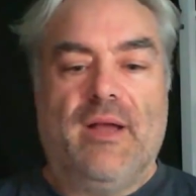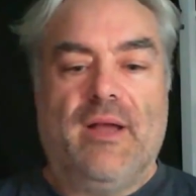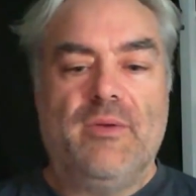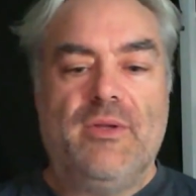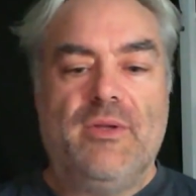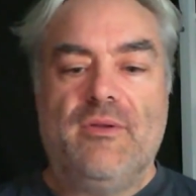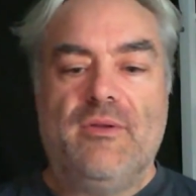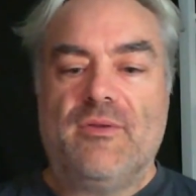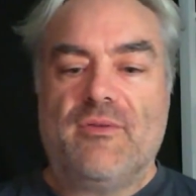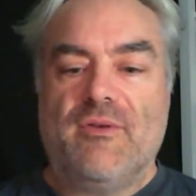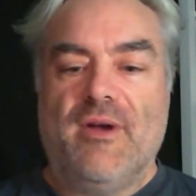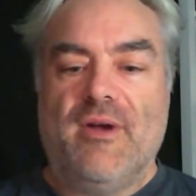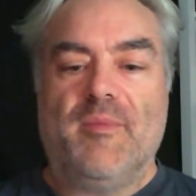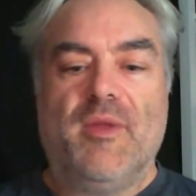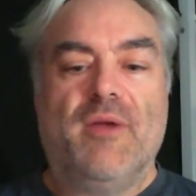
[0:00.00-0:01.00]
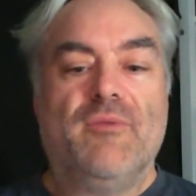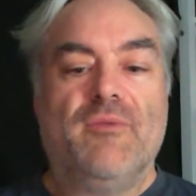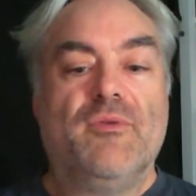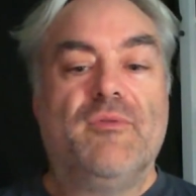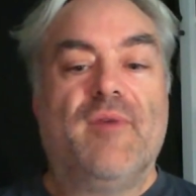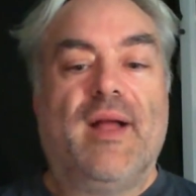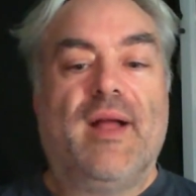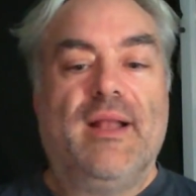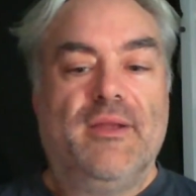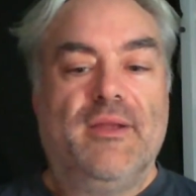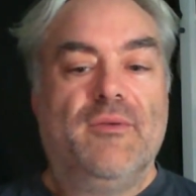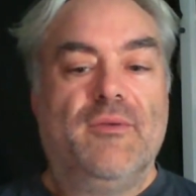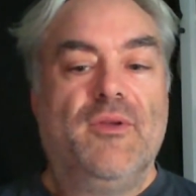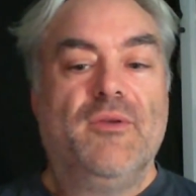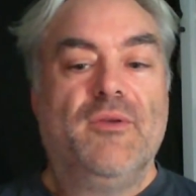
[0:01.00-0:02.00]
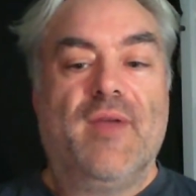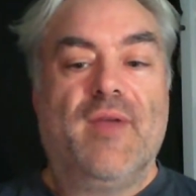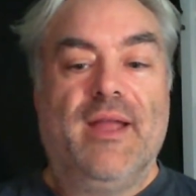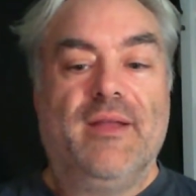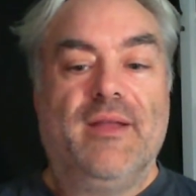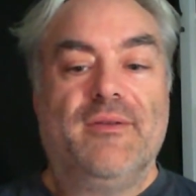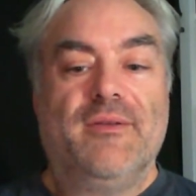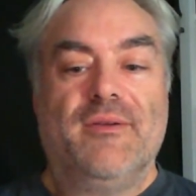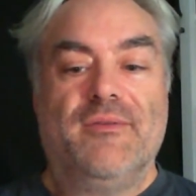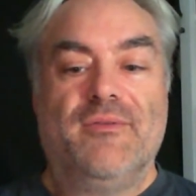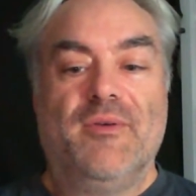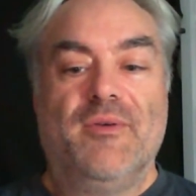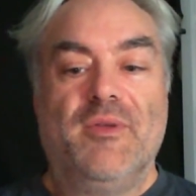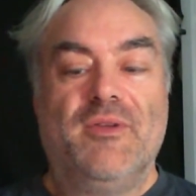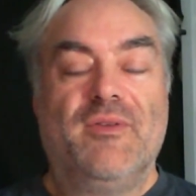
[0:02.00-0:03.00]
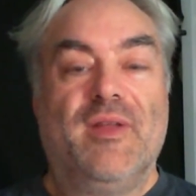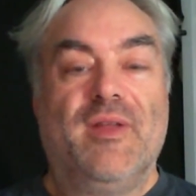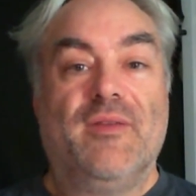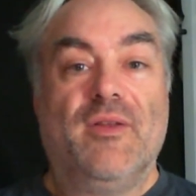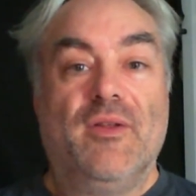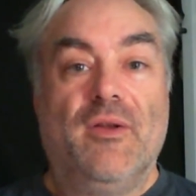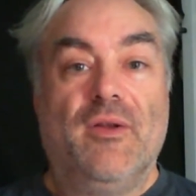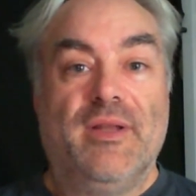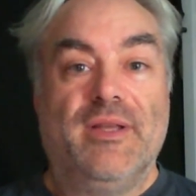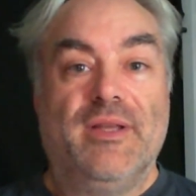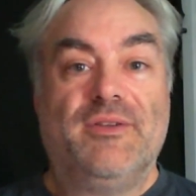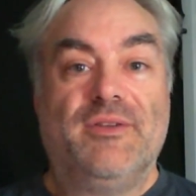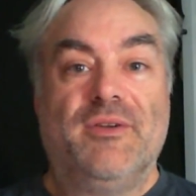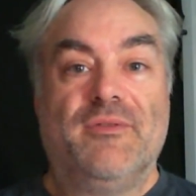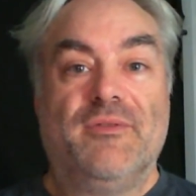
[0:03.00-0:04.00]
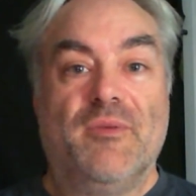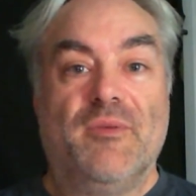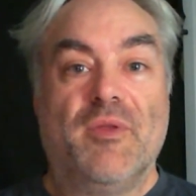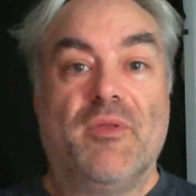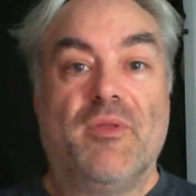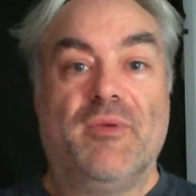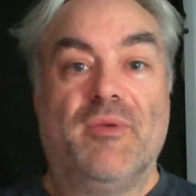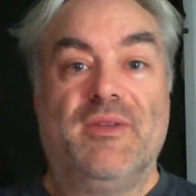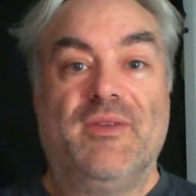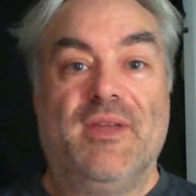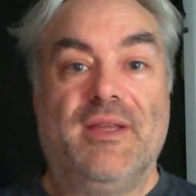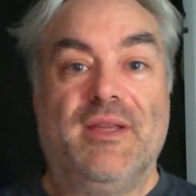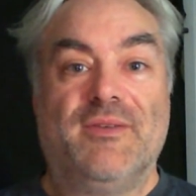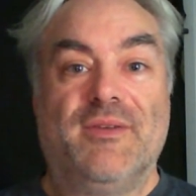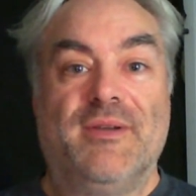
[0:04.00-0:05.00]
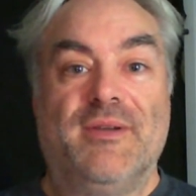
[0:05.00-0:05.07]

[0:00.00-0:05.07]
would you describe the overall value you've gained from using the knowledge from the 3 C's?